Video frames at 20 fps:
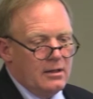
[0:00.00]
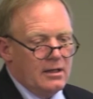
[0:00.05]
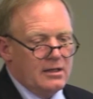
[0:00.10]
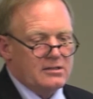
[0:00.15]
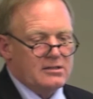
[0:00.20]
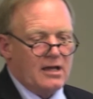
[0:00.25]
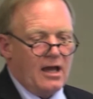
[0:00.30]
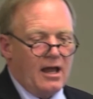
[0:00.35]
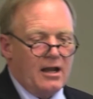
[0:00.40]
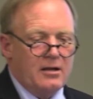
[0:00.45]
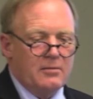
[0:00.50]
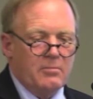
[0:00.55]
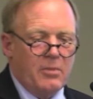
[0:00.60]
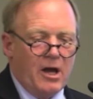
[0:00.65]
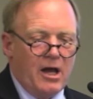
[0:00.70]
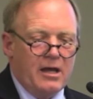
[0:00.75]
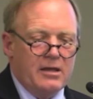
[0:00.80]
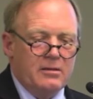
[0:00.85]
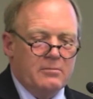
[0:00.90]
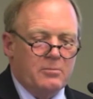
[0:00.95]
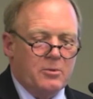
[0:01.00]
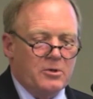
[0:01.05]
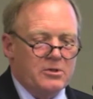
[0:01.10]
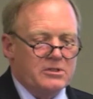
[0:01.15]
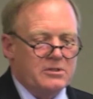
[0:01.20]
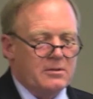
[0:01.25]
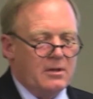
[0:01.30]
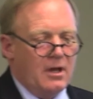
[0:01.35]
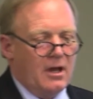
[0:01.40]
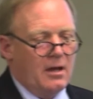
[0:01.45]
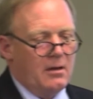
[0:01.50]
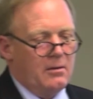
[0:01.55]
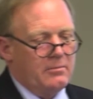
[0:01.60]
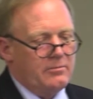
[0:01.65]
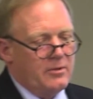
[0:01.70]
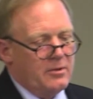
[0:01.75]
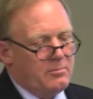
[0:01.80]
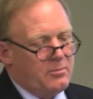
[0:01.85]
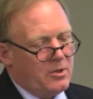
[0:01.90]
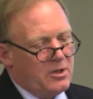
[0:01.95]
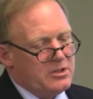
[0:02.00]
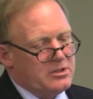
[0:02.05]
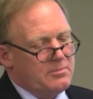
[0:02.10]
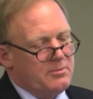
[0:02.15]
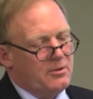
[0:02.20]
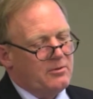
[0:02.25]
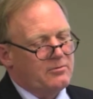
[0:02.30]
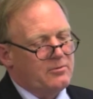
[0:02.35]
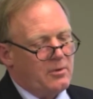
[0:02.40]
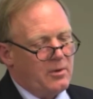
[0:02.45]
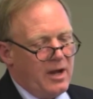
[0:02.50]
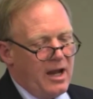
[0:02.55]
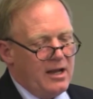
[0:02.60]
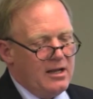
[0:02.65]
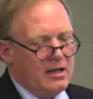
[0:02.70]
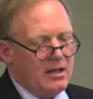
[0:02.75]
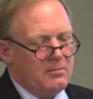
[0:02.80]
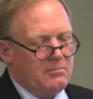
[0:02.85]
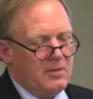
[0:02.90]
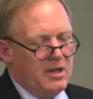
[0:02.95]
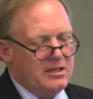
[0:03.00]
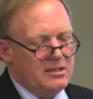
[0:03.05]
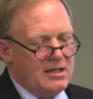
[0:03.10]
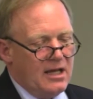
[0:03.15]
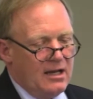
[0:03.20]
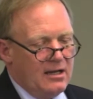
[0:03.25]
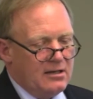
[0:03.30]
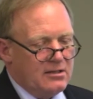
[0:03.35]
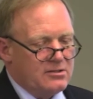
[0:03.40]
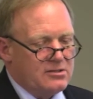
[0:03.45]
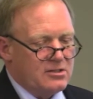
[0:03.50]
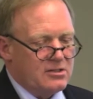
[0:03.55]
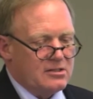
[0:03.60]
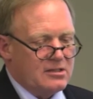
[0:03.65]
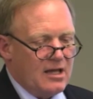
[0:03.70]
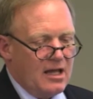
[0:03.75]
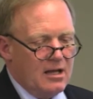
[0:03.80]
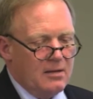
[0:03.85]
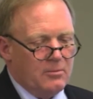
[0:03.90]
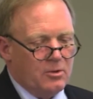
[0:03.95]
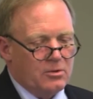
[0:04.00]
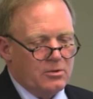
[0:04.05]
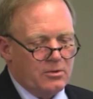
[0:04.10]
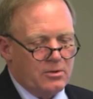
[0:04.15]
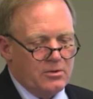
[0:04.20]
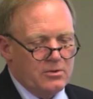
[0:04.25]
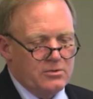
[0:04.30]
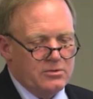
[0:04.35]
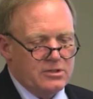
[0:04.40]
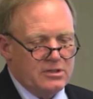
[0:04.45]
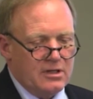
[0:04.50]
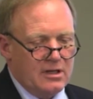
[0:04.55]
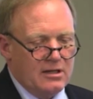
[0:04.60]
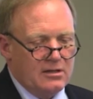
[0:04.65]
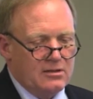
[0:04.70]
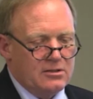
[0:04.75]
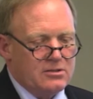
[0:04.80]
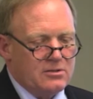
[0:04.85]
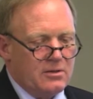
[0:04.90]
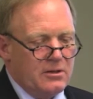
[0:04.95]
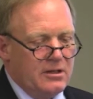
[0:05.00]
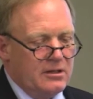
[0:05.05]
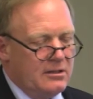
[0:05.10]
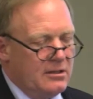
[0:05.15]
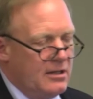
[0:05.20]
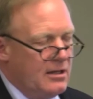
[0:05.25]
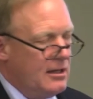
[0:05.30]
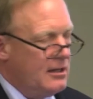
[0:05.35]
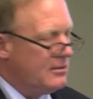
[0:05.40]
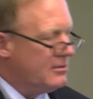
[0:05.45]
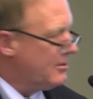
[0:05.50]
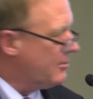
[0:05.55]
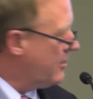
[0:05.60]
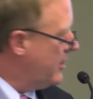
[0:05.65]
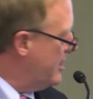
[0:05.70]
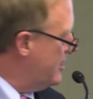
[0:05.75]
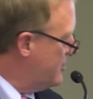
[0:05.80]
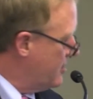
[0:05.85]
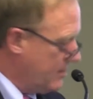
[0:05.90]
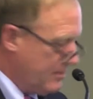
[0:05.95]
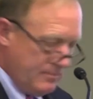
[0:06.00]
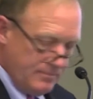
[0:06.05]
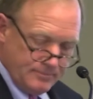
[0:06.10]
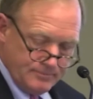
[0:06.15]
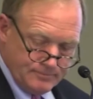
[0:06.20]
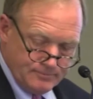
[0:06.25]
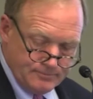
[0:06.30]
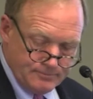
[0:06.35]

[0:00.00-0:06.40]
It's guided by the principle of creating and maintaining sustainable cruise industry in the region.